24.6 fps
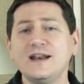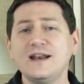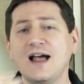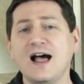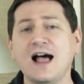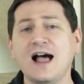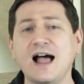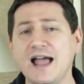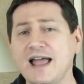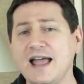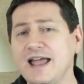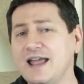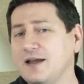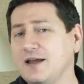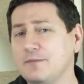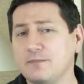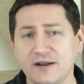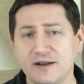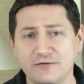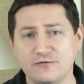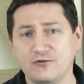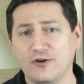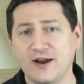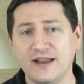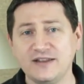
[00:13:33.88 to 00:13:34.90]
and I,
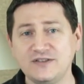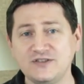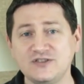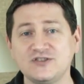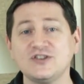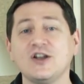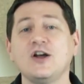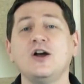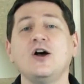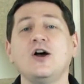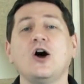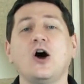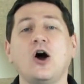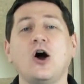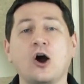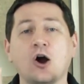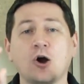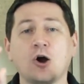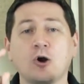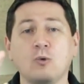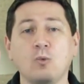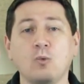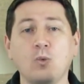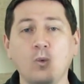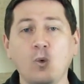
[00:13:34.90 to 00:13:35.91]
my friends,
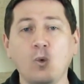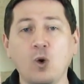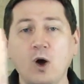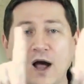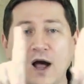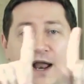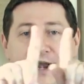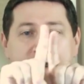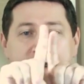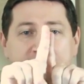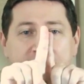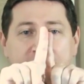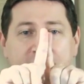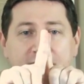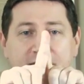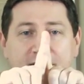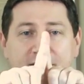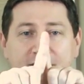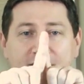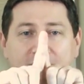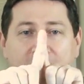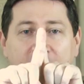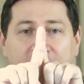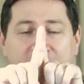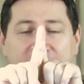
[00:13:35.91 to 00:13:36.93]
are one
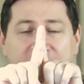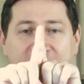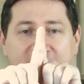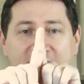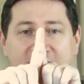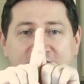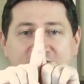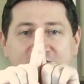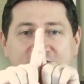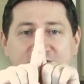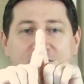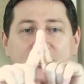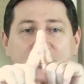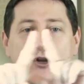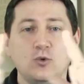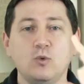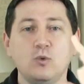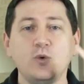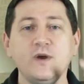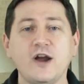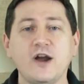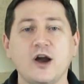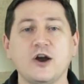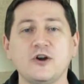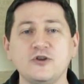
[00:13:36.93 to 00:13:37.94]
on this.
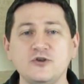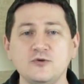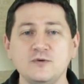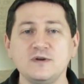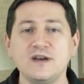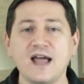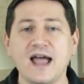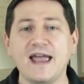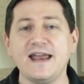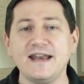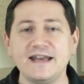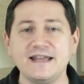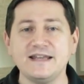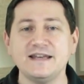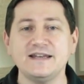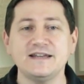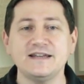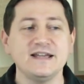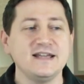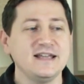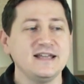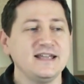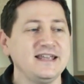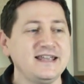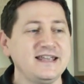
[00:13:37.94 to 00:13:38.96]
We are united
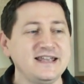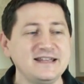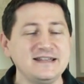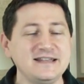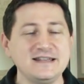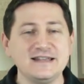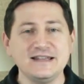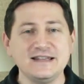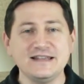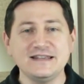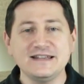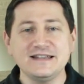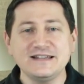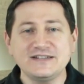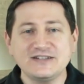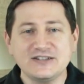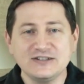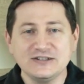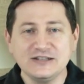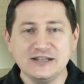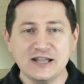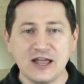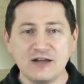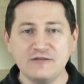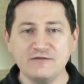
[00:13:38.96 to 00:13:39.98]
in this
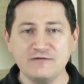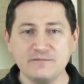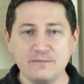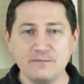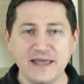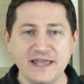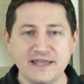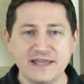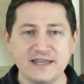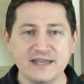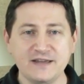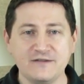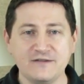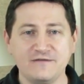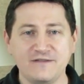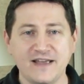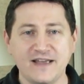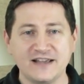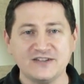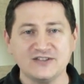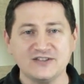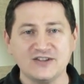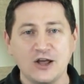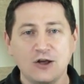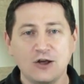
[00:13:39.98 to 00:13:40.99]
lovemaking
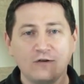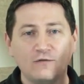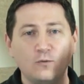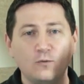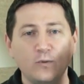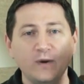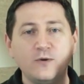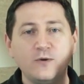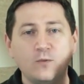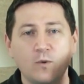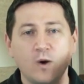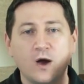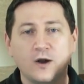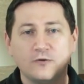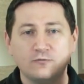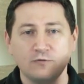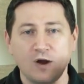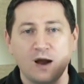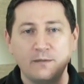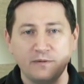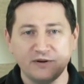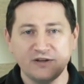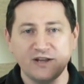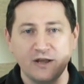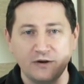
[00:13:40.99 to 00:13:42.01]
fest of we want
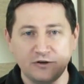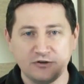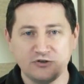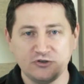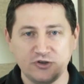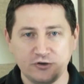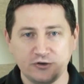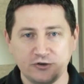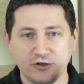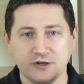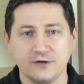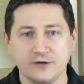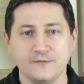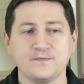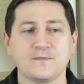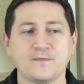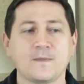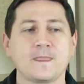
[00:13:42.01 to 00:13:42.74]
Robert Downey Junior